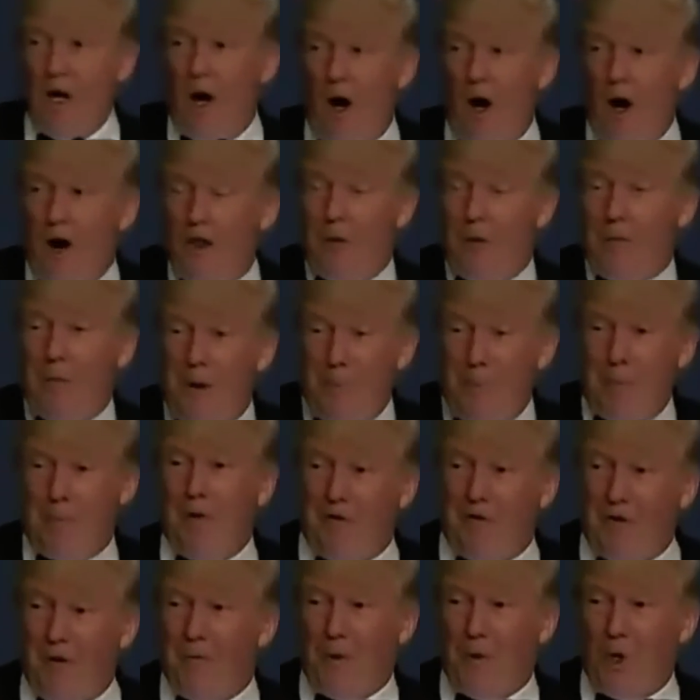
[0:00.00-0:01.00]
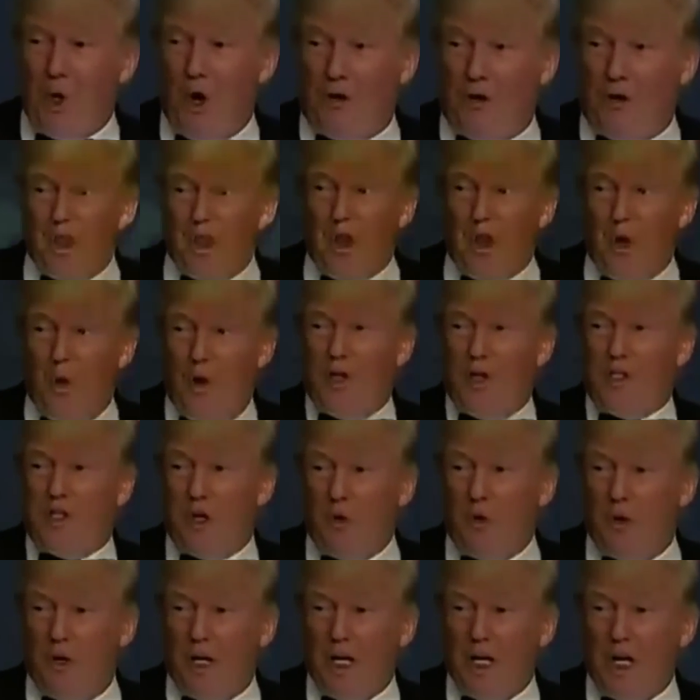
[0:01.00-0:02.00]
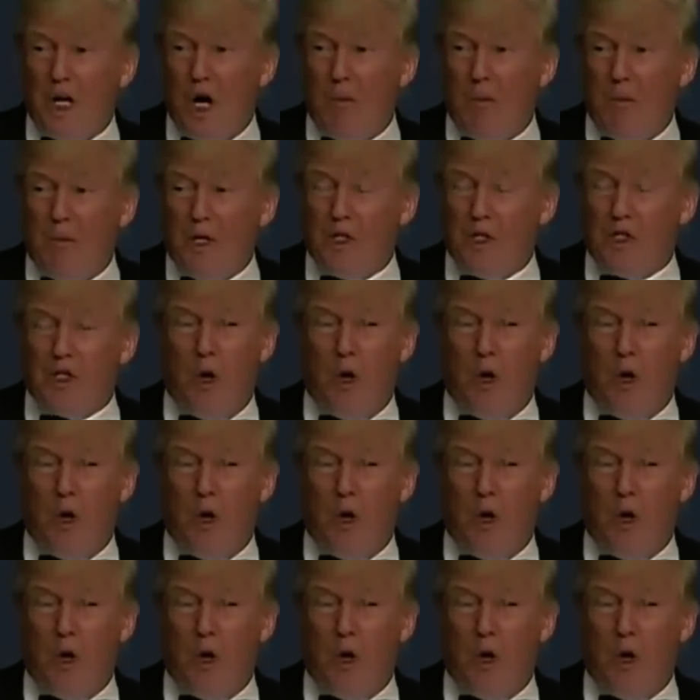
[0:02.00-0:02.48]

are the people from New They're the ones that really know me.